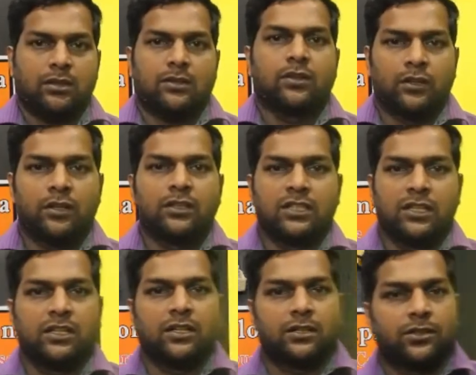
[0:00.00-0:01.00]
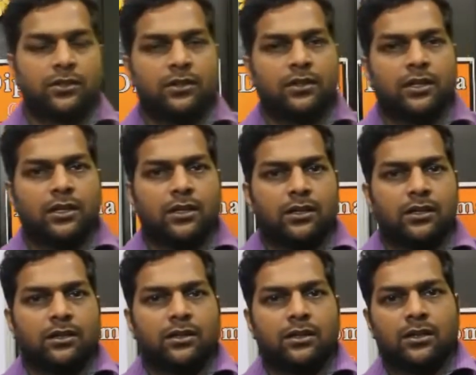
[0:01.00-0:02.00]
Current generation,
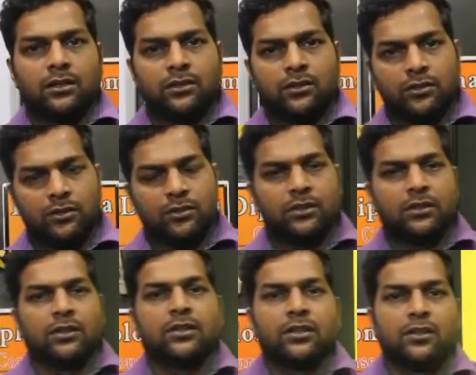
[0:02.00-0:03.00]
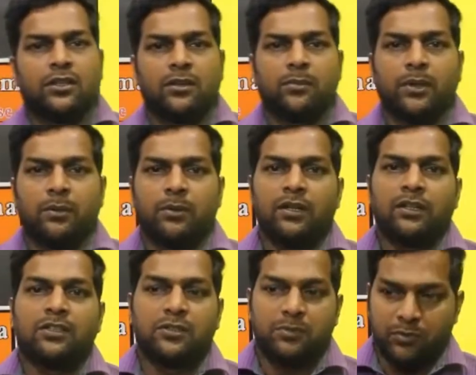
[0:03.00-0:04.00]
as everybody
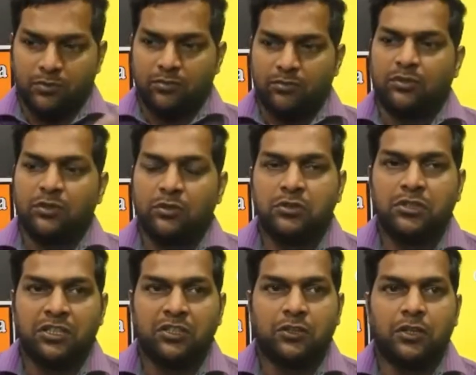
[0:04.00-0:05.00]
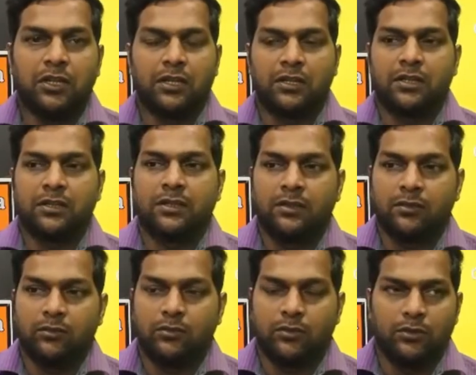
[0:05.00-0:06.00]
is using internet.
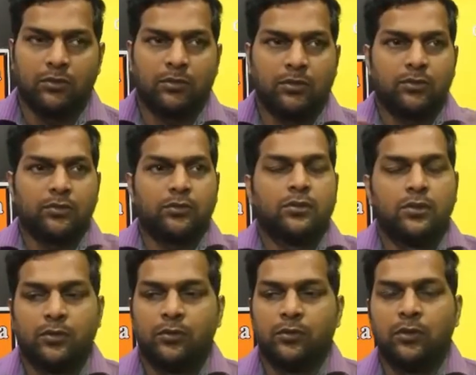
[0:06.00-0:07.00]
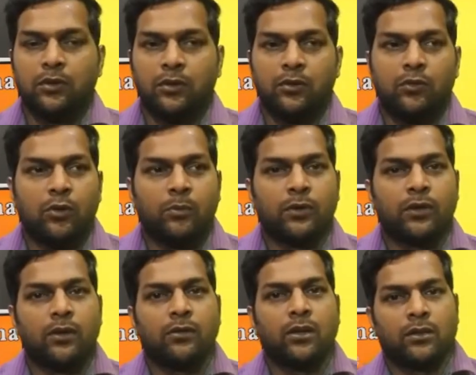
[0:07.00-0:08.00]
Whenever we open
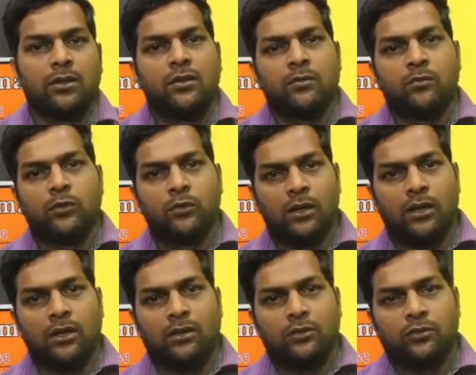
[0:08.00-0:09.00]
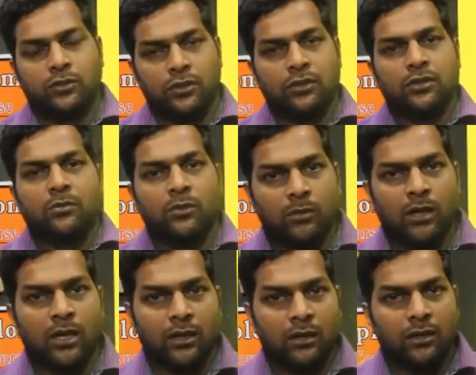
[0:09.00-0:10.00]
our mobile, switch on the
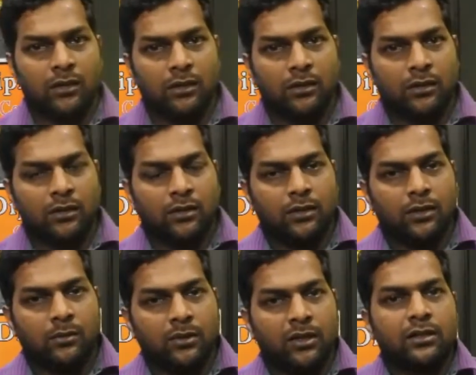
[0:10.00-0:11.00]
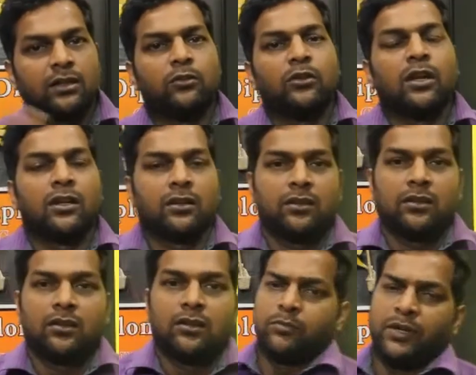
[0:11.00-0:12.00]
mobile, immediately we are
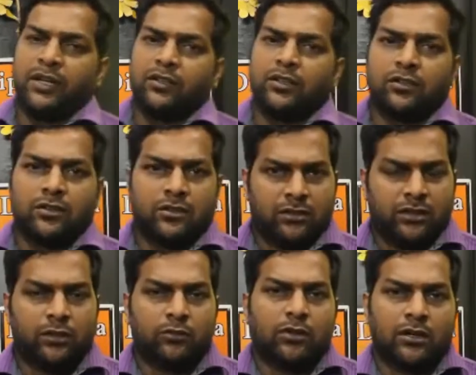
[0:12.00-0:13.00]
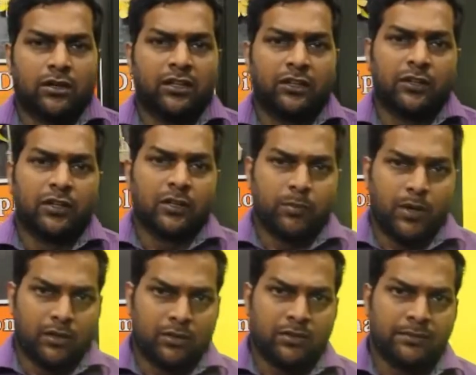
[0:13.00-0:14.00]
opening the network, internet
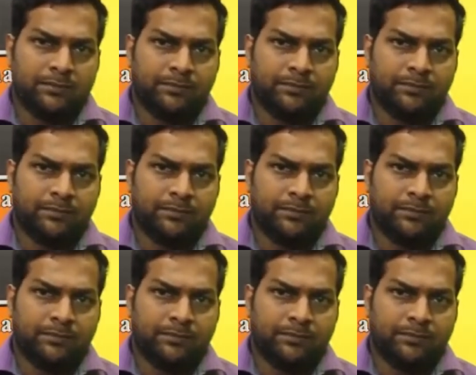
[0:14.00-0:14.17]
part.